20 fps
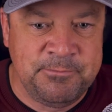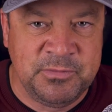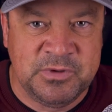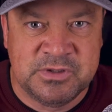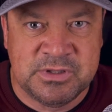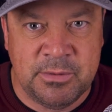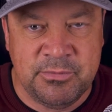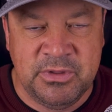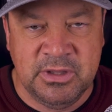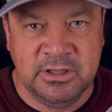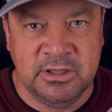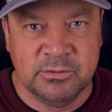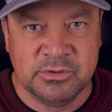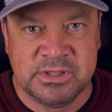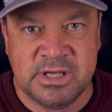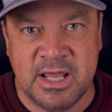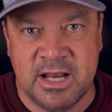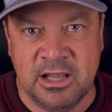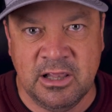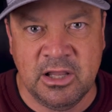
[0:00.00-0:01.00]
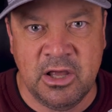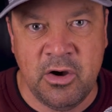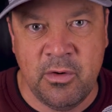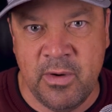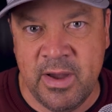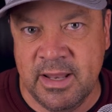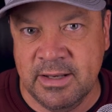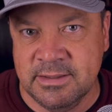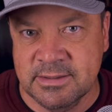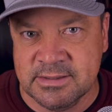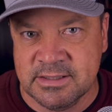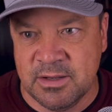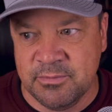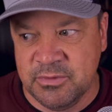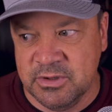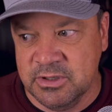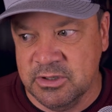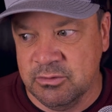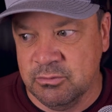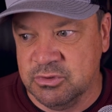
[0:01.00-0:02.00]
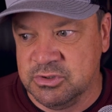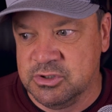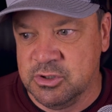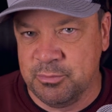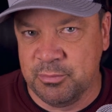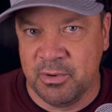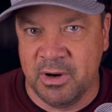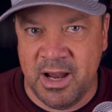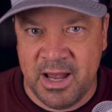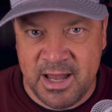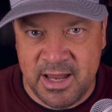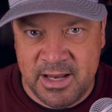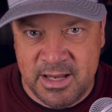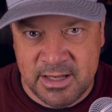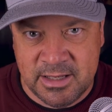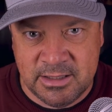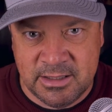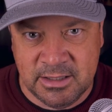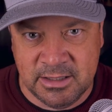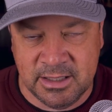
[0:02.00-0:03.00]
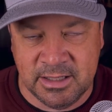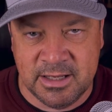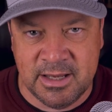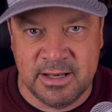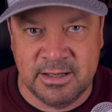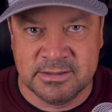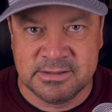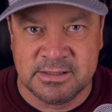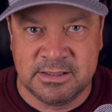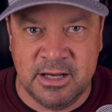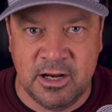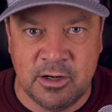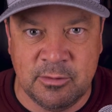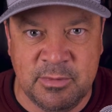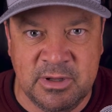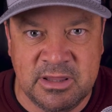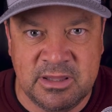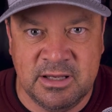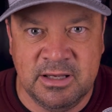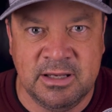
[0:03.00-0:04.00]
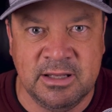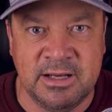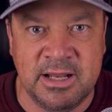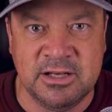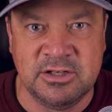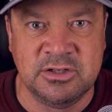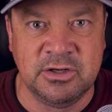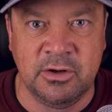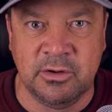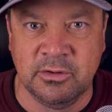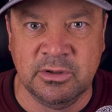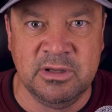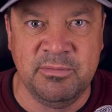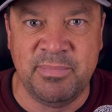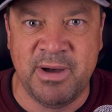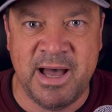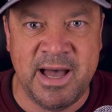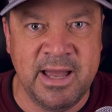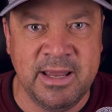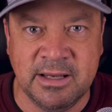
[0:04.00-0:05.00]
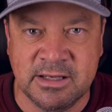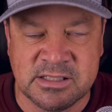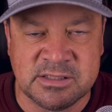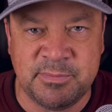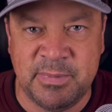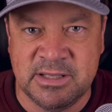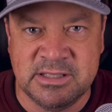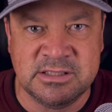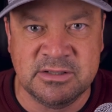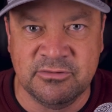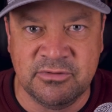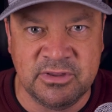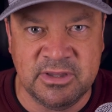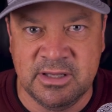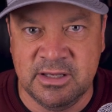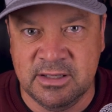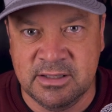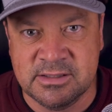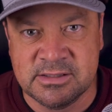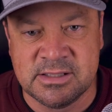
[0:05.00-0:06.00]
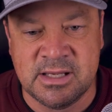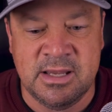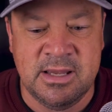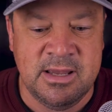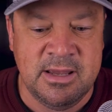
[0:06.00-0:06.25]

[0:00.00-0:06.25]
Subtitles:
something that was kind of low-end to something that was super high-end, and it kind of scared me thinking I should only buy expensive things.